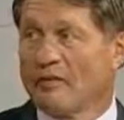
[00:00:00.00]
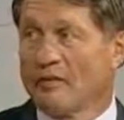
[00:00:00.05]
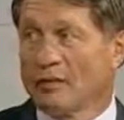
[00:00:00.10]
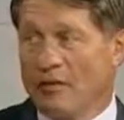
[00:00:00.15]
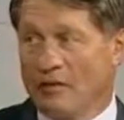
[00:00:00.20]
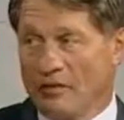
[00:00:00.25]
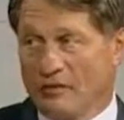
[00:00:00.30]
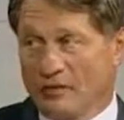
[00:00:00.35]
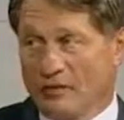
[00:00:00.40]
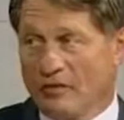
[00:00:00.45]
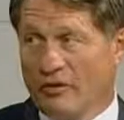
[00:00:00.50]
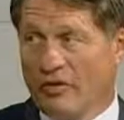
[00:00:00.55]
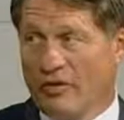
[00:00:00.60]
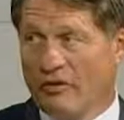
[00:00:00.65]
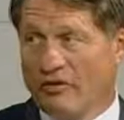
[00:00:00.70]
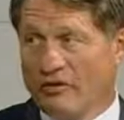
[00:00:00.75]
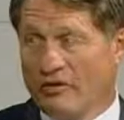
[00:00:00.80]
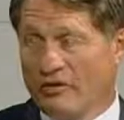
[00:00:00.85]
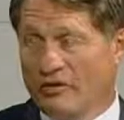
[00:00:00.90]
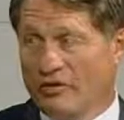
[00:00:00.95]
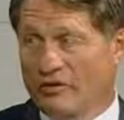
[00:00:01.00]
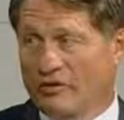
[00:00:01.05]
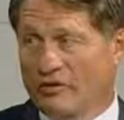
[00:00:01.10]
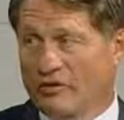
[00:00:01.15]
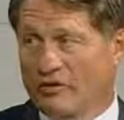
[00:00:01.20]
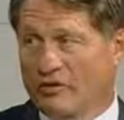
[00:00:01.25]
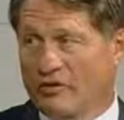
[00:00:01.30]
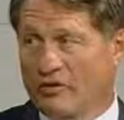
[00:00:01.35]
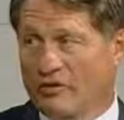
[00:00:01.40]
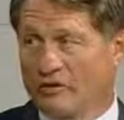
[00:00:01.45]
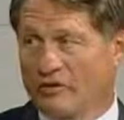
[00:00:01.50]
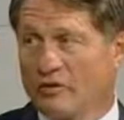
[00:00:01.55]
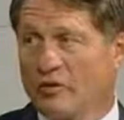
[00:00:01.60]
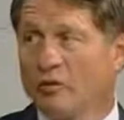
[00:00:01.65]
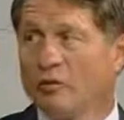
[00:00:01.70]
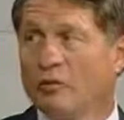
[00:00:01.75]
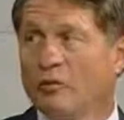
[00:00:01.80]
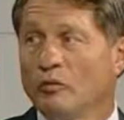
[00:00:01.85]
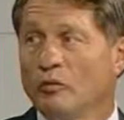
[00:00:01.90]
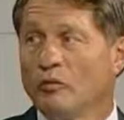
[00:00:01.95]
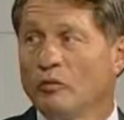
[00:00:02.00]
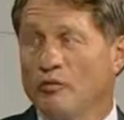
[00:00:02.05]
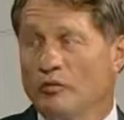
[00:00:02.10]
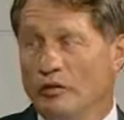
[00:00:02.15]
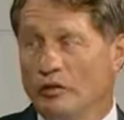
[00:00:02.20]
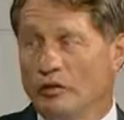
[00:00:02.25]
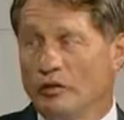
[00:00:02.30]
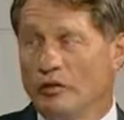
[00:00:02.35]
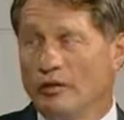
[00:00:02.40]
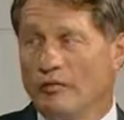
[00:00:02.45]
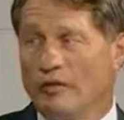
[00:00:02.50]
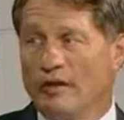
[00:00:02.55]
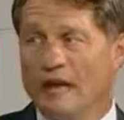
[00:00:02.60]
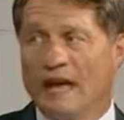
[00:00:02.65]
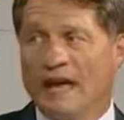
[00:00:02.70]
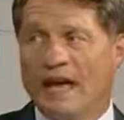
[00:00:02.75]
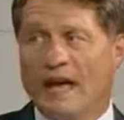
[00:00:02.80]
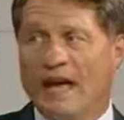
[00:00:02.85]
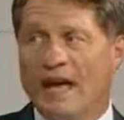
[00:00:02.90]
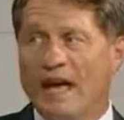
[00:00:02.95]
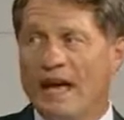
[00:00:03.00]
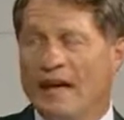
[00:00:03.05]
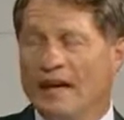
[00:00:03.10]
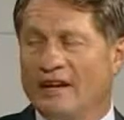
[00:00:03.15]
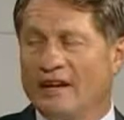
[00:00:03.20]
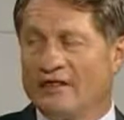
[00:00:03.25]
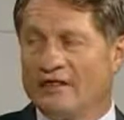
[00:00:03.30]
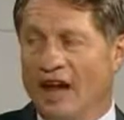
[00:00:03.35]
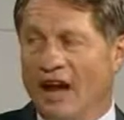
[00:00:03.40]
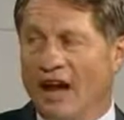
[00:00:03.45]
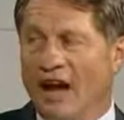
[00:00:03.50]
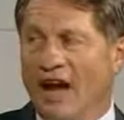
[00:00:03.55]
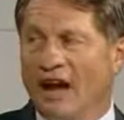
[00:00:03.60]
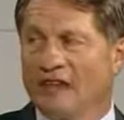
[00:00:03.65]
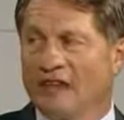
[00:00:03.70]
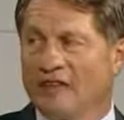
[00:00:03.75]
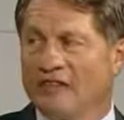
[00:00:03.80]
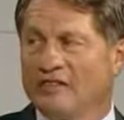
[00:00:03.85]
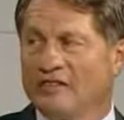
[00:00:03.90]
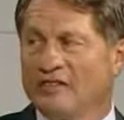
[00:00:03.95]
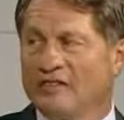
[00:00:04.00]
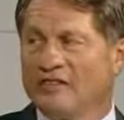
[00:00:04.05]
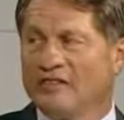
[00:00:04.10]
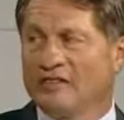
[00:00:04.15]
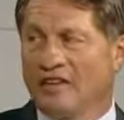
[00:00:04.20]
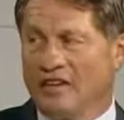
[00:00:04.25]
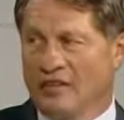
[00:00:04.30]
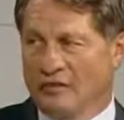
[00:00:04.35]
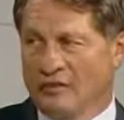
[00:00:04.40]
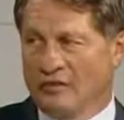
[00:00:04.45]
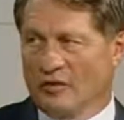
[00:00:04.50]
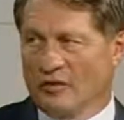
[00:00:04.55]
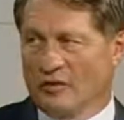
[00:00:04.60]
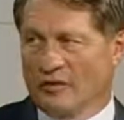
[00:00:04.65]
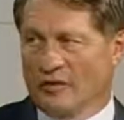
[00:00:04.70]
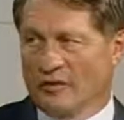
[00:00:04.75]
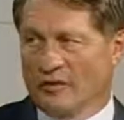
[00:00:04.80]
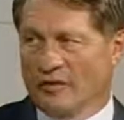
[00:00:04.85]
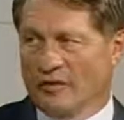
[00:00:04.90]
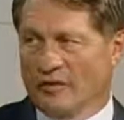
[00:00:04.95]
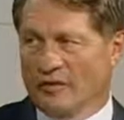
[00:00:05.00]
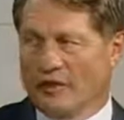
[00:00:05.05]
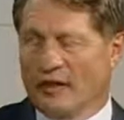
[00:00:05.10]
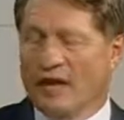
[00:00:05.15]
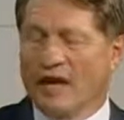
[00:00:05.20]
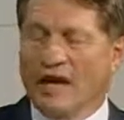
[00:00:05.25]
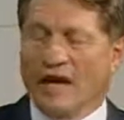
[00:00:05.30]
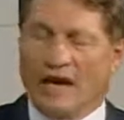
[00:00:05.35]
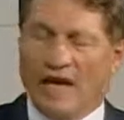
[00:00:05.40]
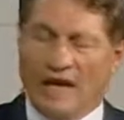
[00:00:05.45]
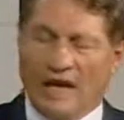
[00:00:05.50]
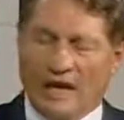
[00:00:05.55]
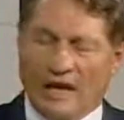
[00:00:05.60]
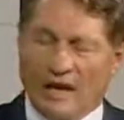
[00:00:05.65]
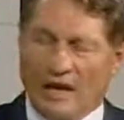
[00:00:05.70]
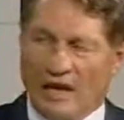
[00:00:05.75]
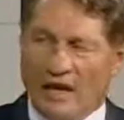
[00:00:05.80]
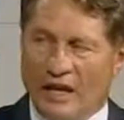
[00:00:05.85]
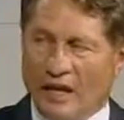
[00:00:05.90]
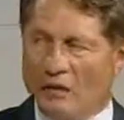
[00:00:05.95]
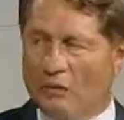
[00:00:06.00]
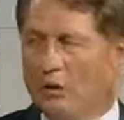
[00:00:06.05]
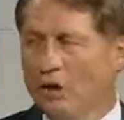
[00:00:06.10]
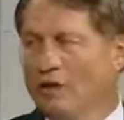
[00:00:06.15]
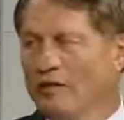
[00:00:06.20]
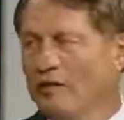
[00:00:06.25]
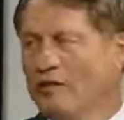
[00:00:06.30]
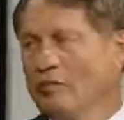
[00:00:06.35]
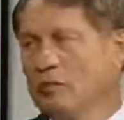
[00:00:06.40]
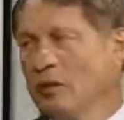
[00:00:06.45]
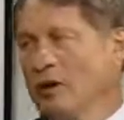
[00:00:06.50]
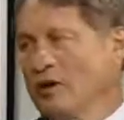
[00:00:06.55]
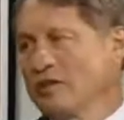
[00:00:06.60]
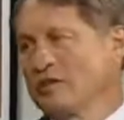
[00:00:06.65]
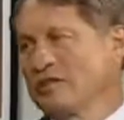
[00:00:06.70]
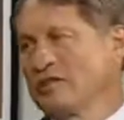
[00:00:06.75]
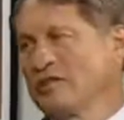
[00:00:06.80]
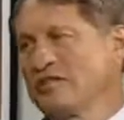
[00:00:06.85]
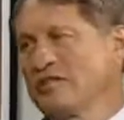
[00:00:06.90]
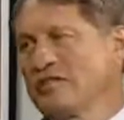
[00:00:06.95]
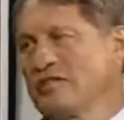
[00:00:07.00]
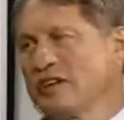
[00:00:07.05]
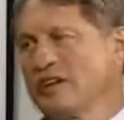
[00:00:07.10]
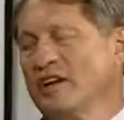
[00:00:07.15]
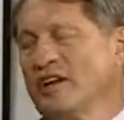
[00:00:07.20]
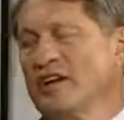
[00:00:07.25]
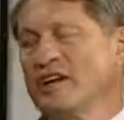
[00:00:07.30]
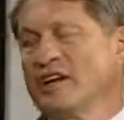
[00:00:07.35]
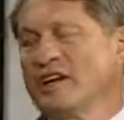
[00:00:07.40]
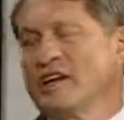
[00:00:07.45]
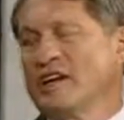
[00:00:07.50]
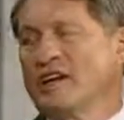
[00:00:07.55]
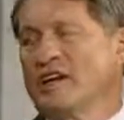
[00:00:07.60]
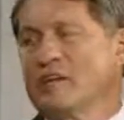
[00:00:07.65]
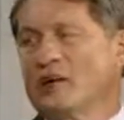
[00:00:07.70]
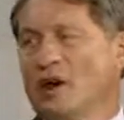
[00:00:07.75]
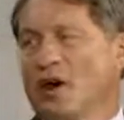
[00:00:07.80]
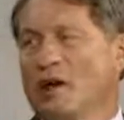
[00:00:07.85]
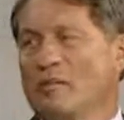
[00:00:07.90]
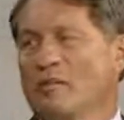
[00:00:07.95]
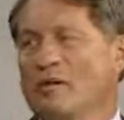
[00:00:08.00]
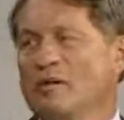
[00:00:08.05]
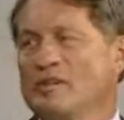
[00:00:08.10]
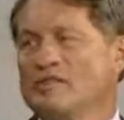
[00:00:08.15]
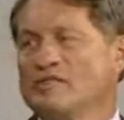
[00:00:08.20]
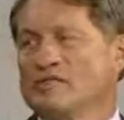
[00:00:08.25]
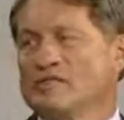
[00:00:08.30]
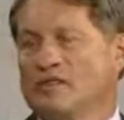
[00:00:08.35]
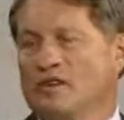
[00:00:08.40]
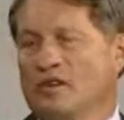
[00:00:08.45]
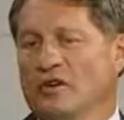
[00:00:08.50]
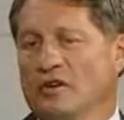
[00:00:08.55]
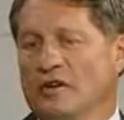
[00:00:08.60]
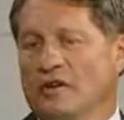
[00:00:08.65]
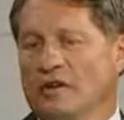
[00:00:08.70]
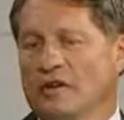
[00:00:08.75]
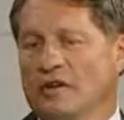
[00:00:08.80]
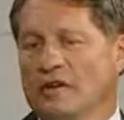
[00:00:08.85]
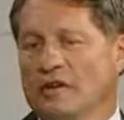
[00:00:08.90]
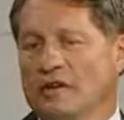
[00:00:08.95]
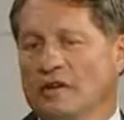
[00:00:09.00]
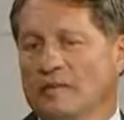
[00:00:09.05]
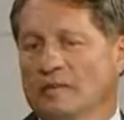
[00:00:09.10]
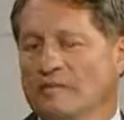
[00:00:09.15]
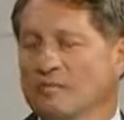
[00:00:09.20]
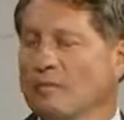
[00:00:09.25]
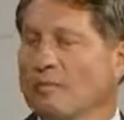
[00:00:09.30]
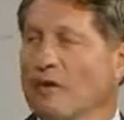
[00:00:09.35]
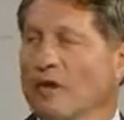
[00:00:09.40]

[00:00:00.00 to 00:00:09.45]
Very serious diseases with food, and is highly successful. In one of his books, he comments on a